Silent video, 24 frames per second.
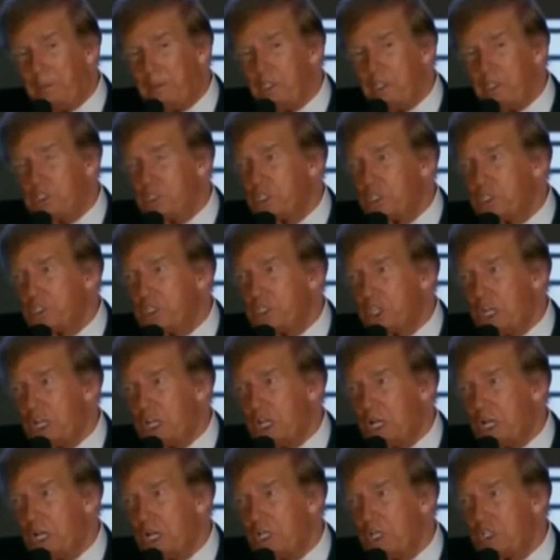These are sick,
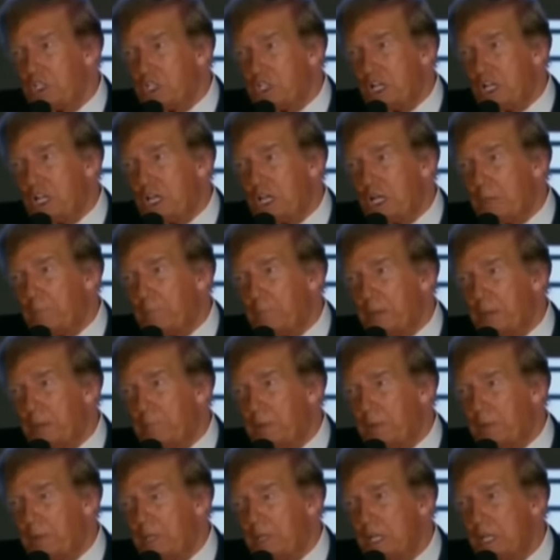sick people.